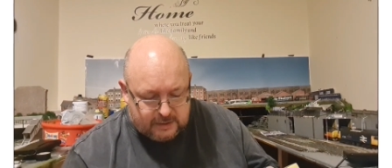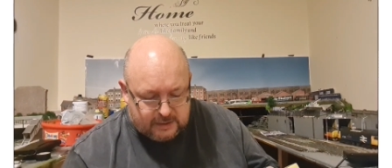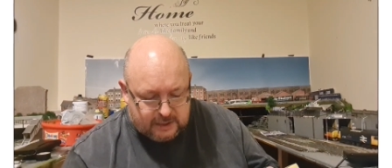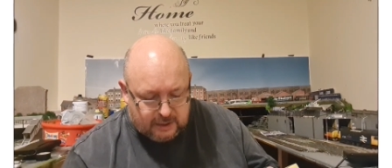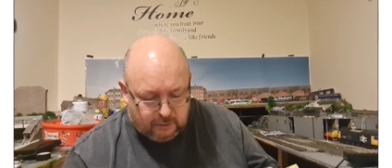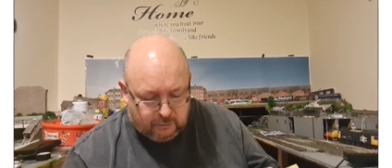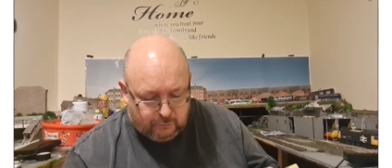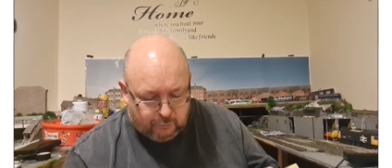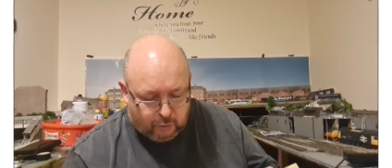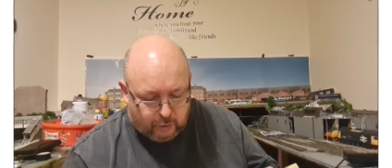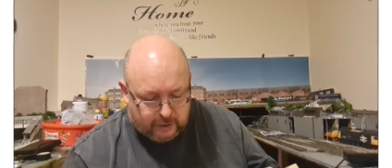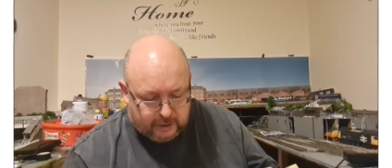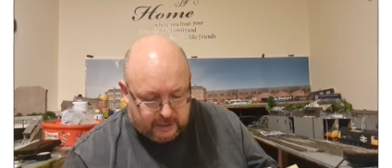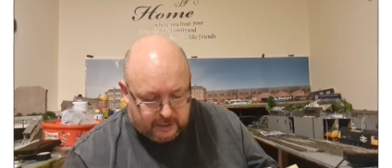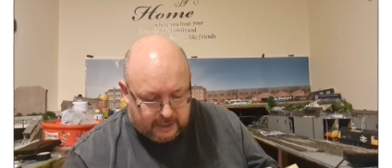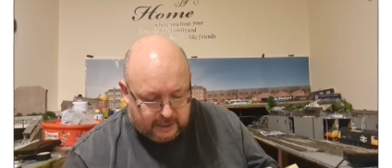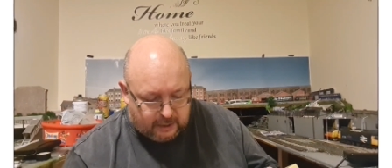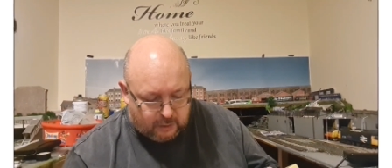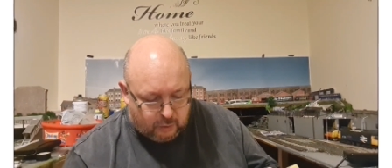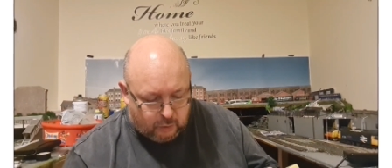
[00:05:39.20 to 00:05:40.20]
still
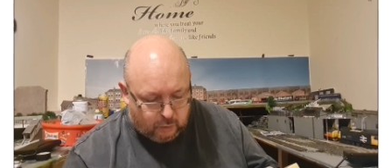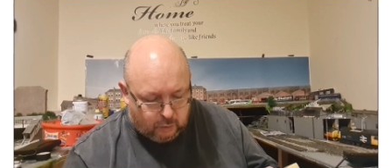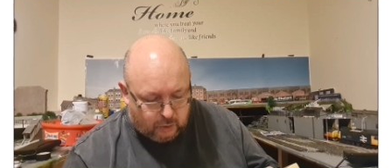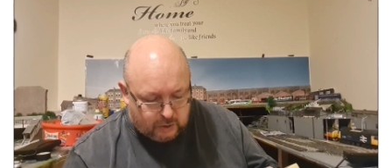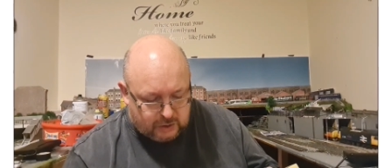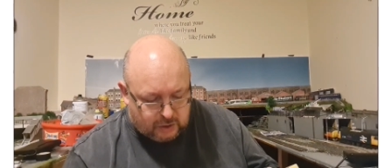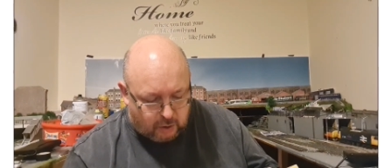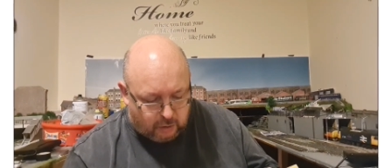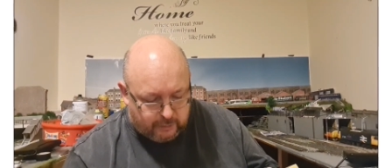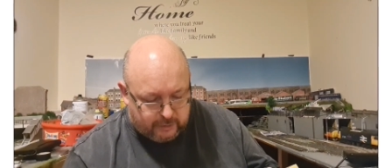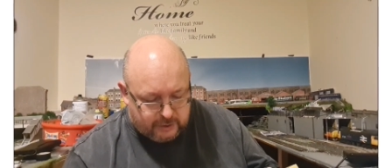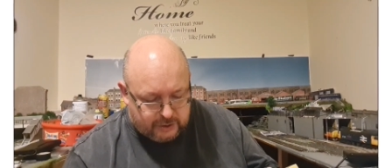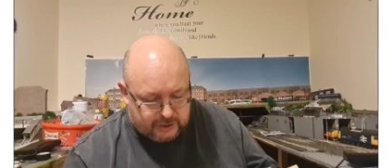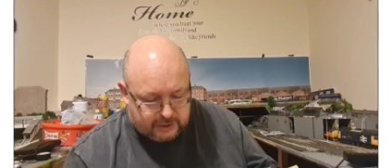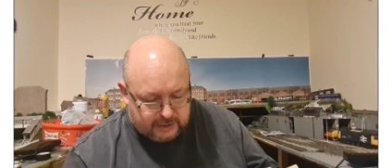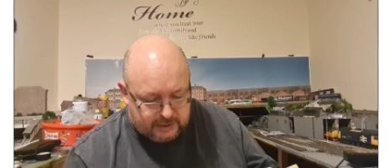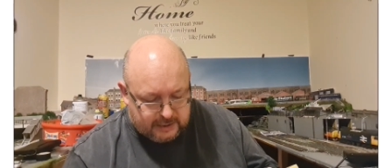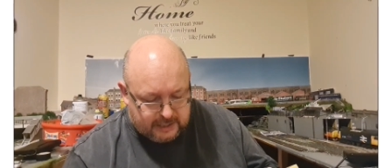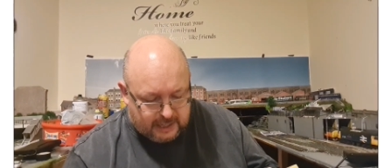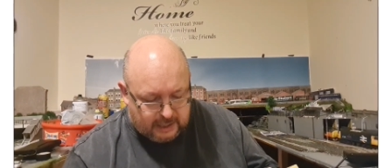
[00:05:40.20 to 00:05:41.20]
running in Corliss
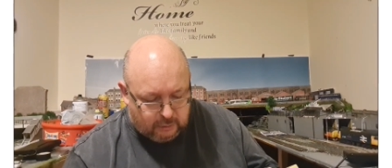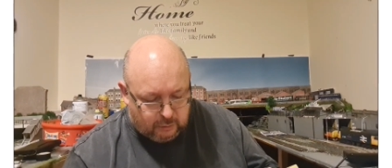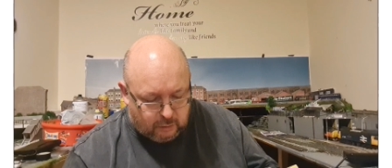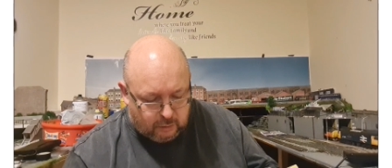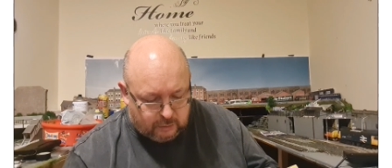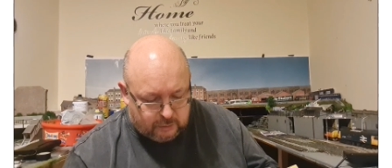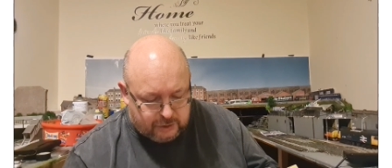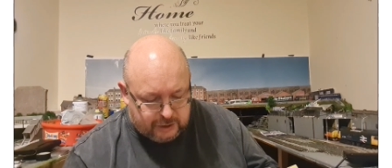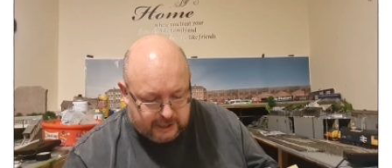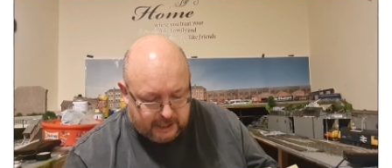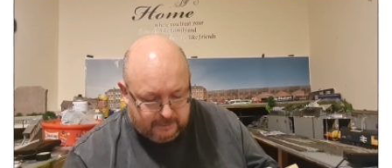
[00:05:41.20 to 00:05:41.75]
orange and yellow.